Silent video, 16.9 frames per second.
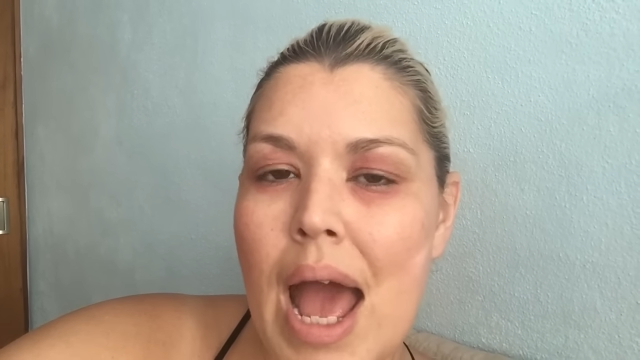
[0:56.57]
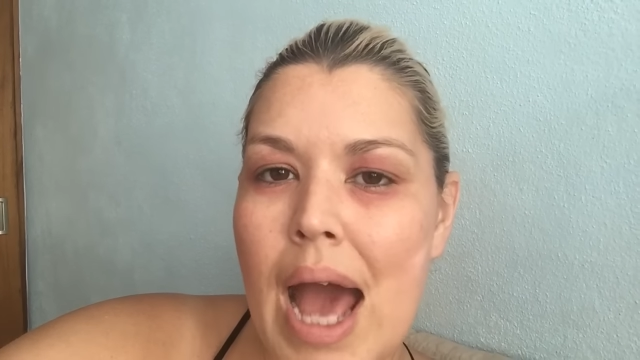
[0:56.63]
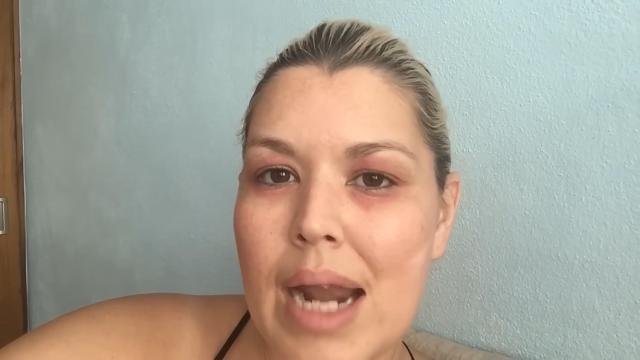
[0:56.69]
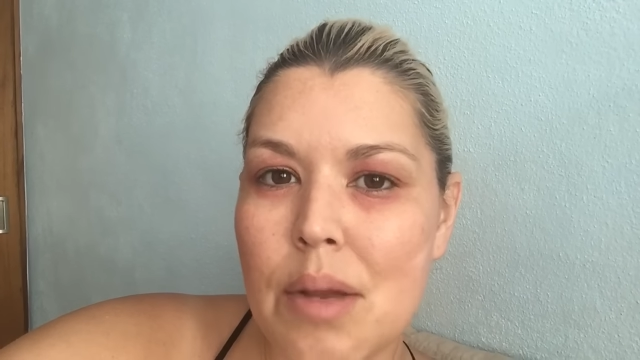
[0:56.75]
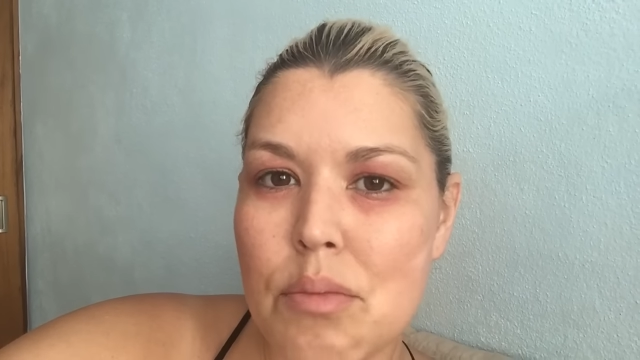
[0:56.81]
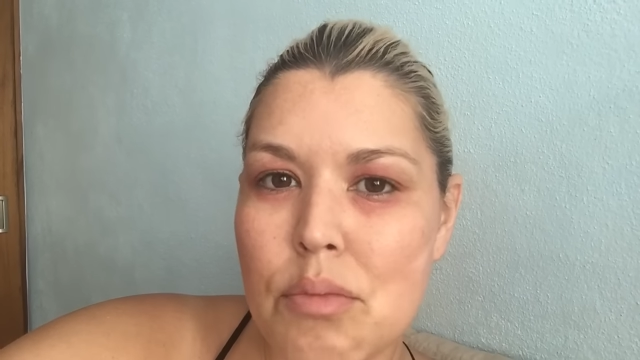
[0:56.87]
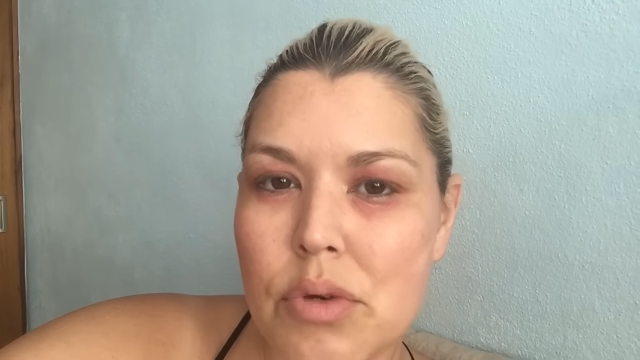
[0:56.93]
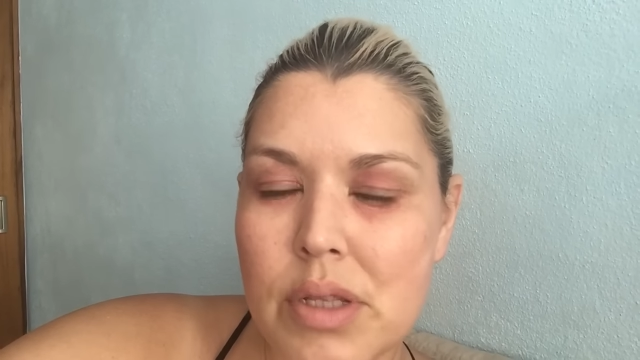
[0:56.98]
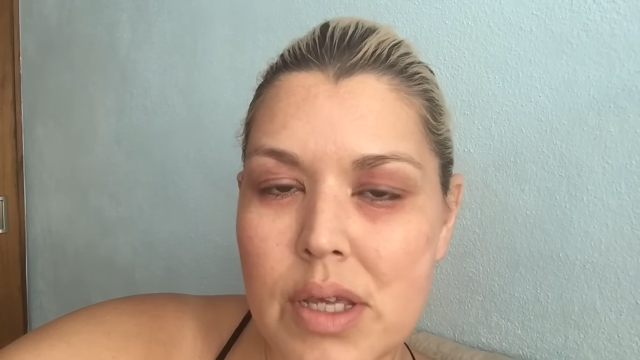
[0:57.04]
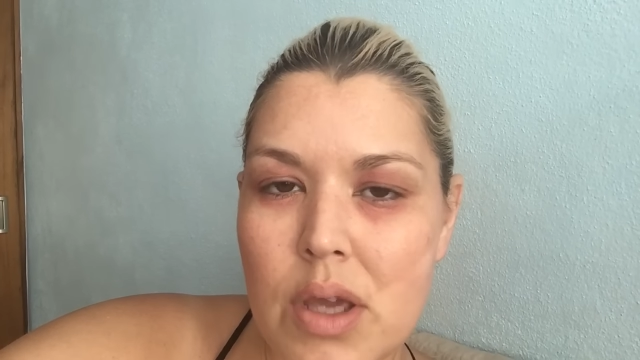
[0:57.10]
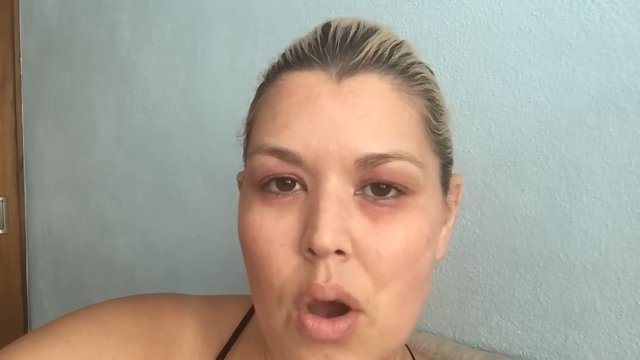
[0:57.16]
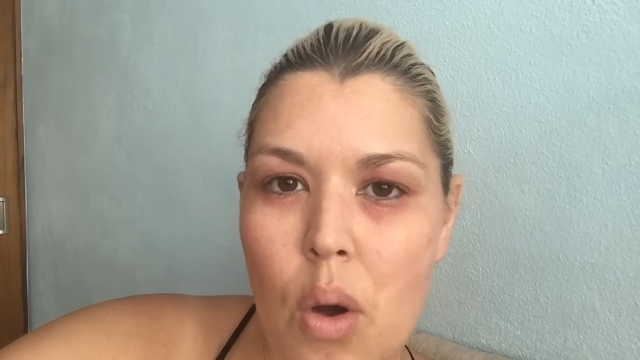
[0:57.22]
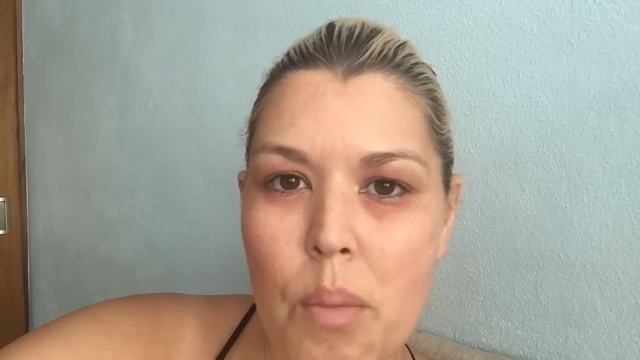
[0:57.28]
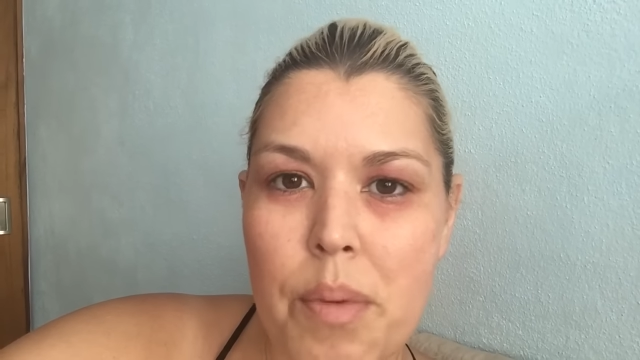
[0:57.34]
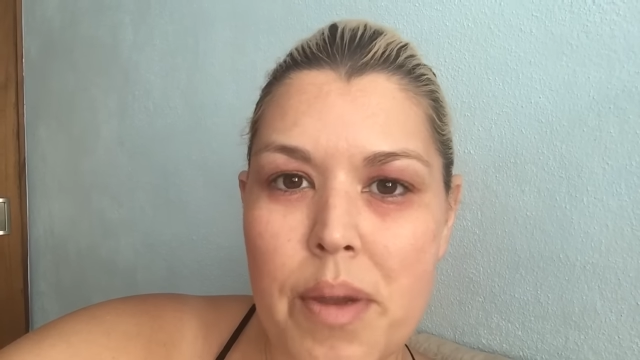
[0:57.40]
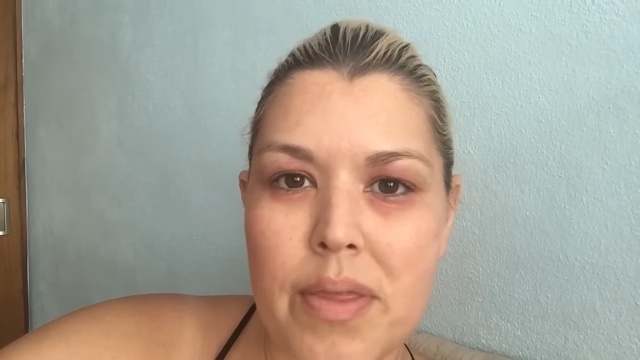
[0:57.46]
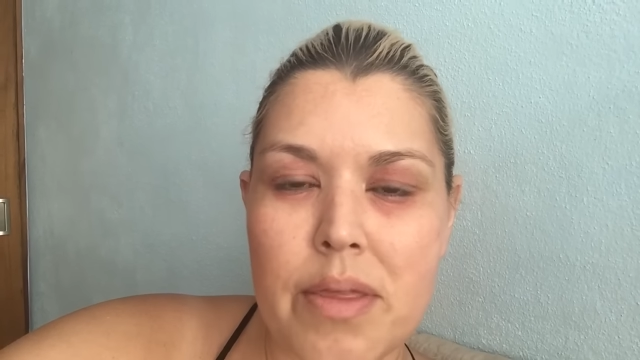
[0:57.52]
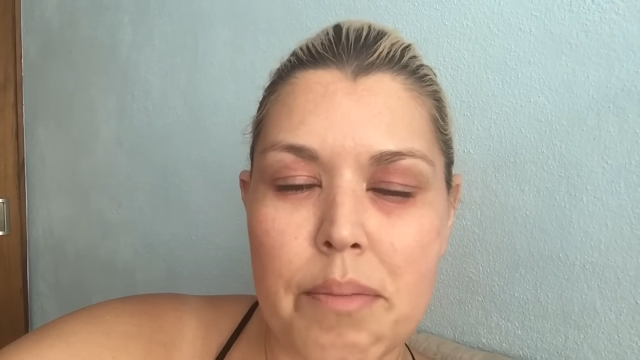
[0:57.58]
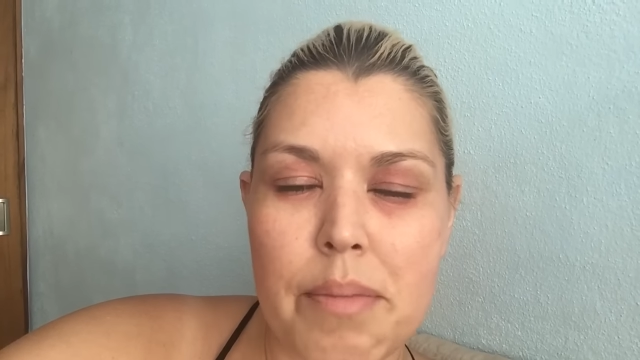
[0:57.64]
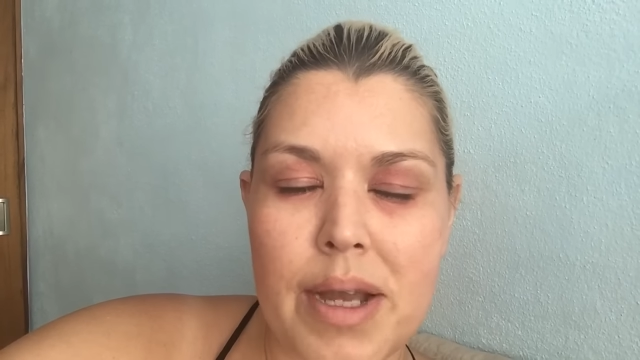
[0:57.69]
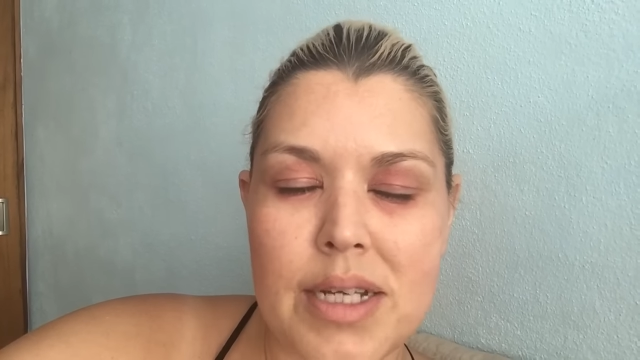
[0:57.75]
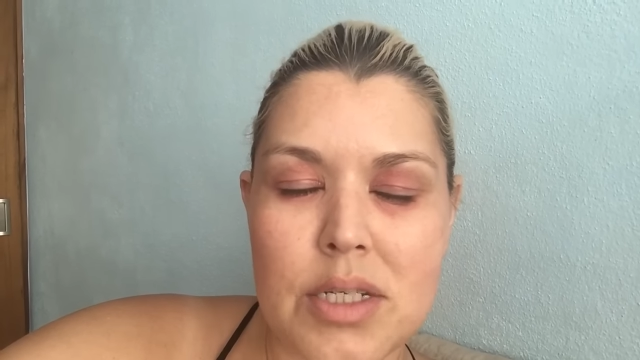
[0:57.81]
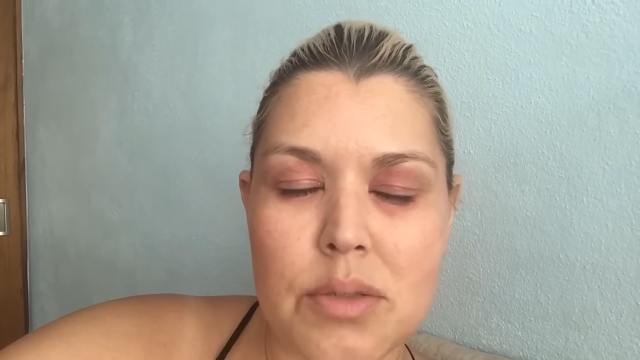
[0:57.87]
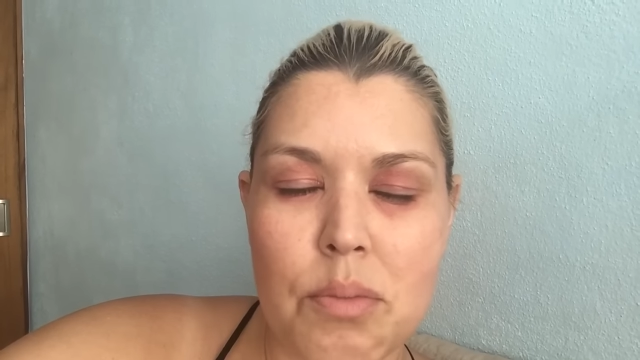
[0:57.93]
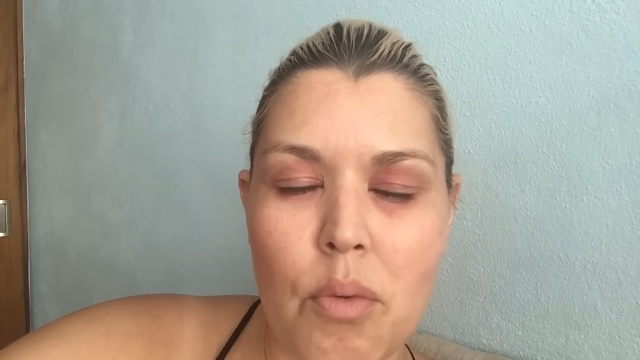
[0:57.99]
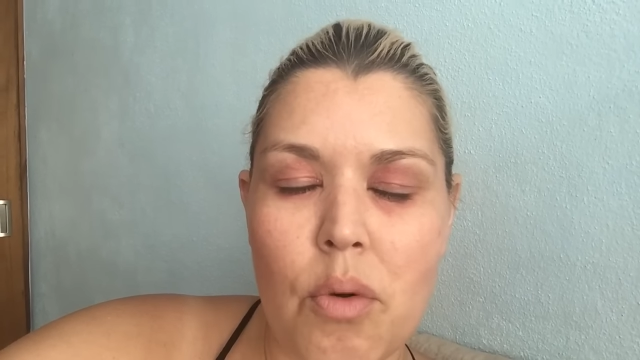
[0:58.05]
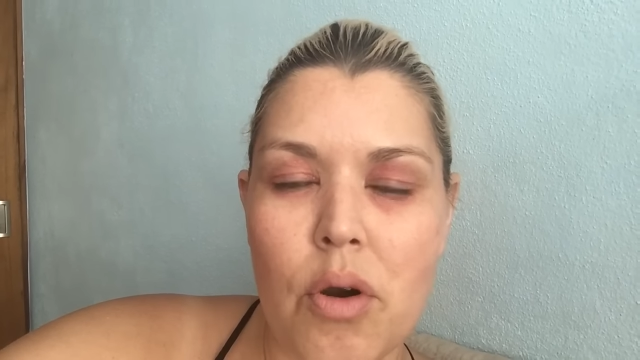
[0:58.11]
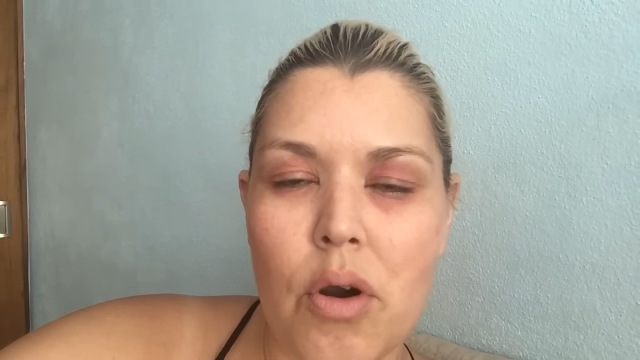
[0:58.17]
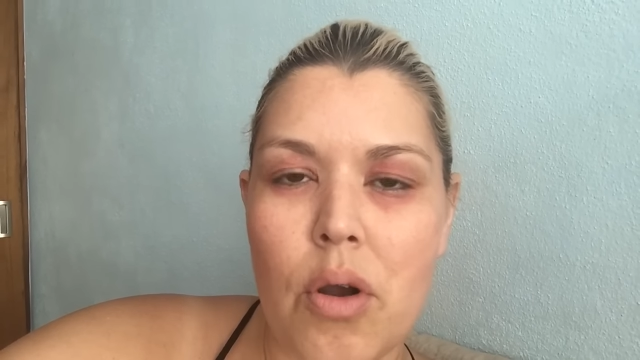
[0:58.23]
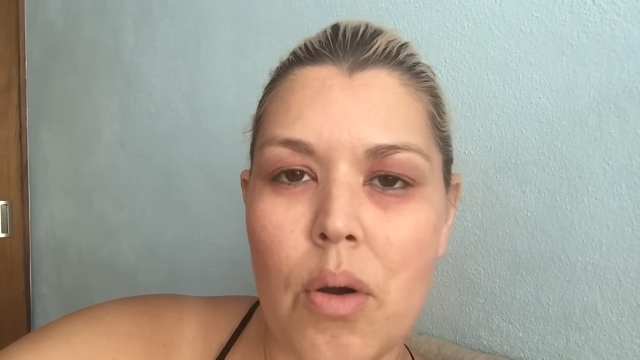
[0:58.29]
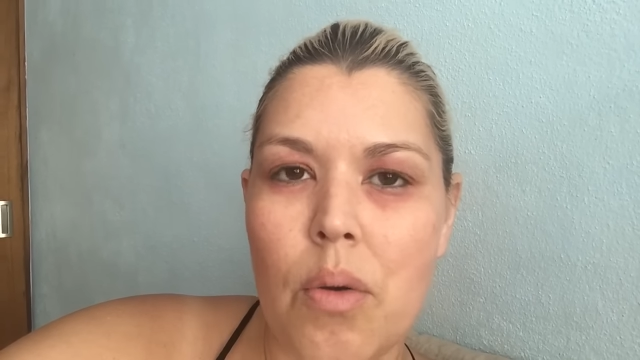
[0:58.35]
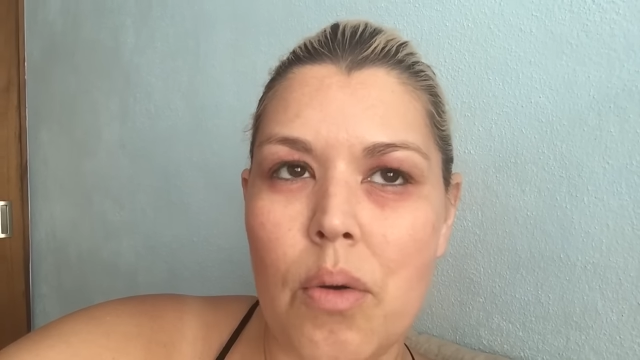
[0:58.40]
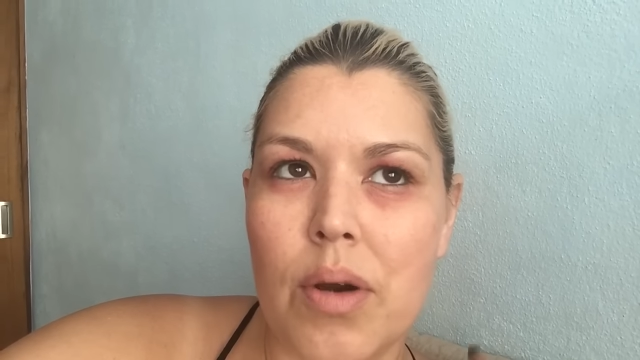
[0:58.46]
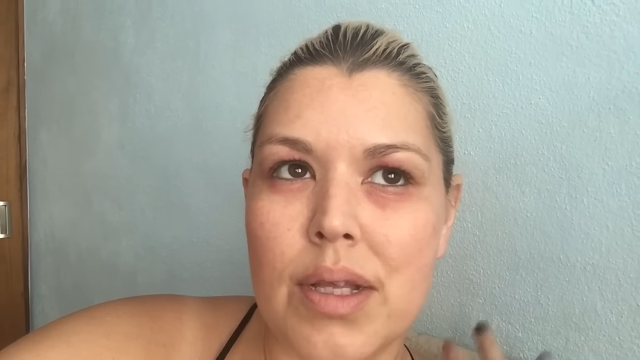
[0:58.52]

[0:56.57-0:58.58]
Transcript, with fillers: And I'm really hoping that by tomorrow